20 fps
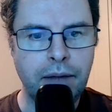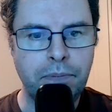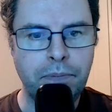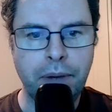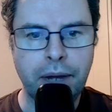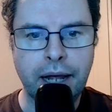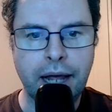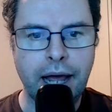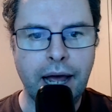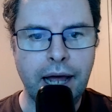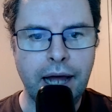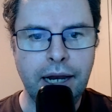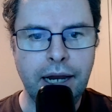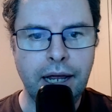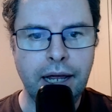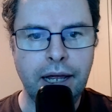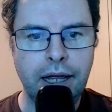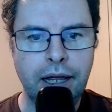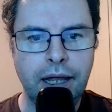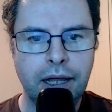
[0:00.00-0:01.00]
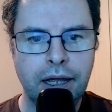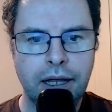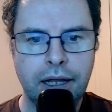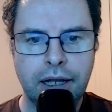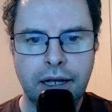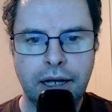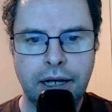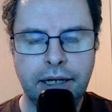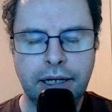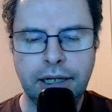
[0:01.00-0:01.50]
Bacanye,
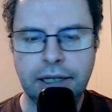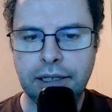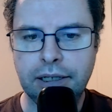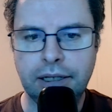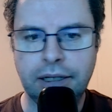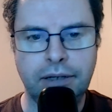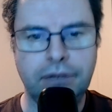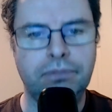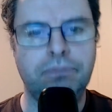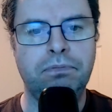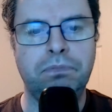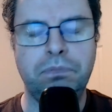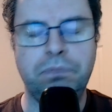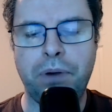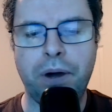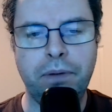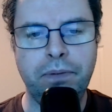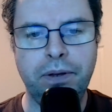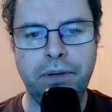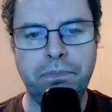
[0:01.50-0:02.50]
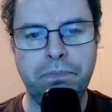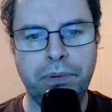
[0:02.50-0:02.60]
I think, probably